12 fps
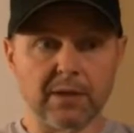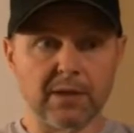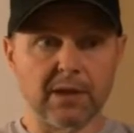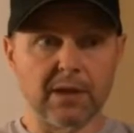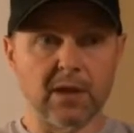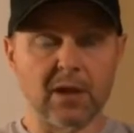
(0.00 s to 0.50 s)

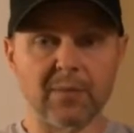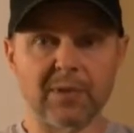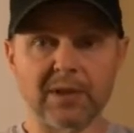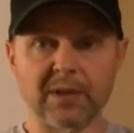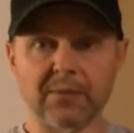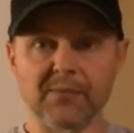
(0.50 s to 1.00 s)

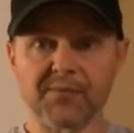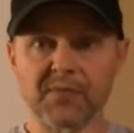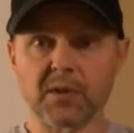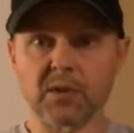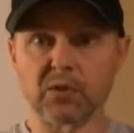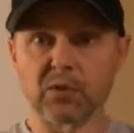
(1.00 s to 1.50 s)
competent
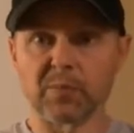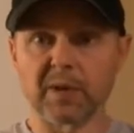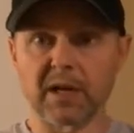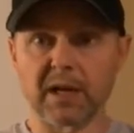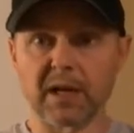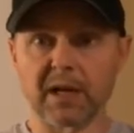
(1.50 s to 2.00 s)
group of
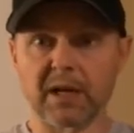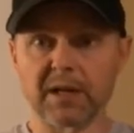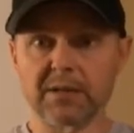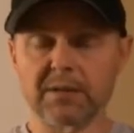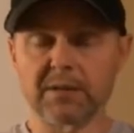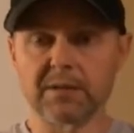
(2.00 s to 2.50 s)

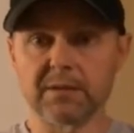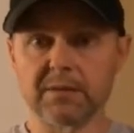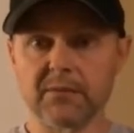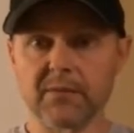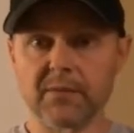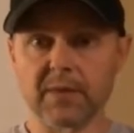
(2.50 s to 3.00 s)
guys, and
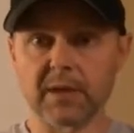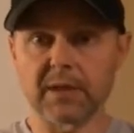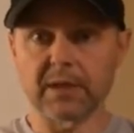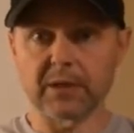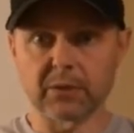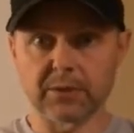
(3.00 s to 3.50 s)

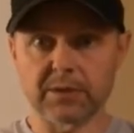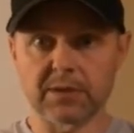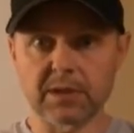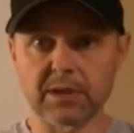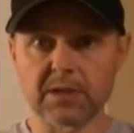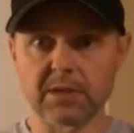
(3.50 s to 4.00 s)
good
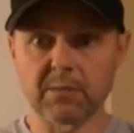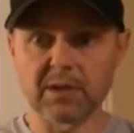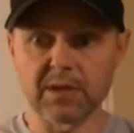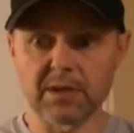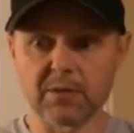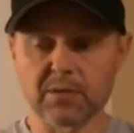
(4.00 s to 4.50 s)
seed to be
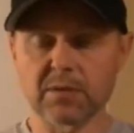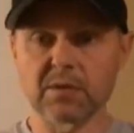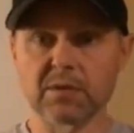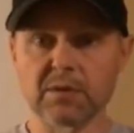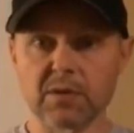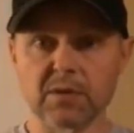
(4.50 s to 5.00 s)
using,
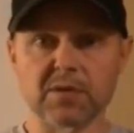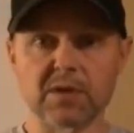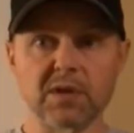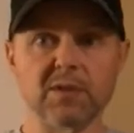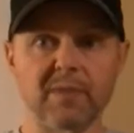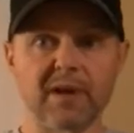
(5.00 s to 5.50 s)
and you can see
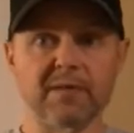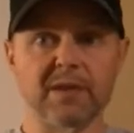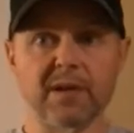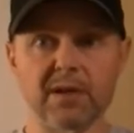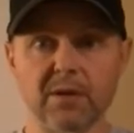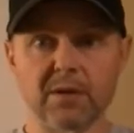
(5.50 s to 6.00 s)
in my
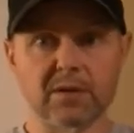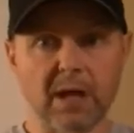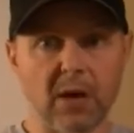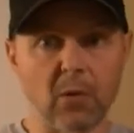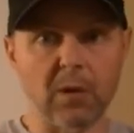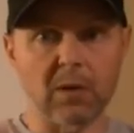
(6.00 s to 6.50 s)
videos
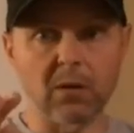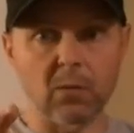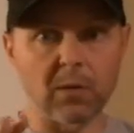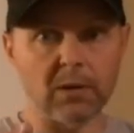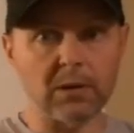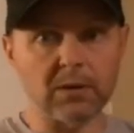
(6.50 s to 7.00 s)
how well it
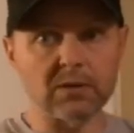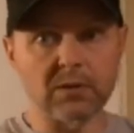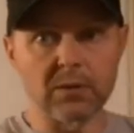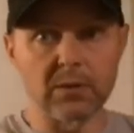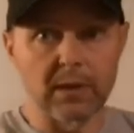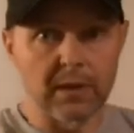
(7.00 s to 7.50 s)
works.
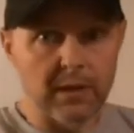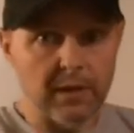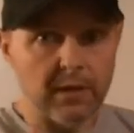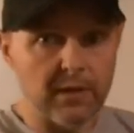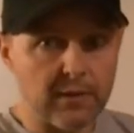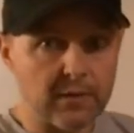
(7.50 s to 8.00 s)
So
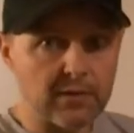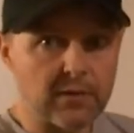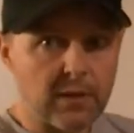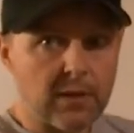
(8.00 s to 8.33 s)
there's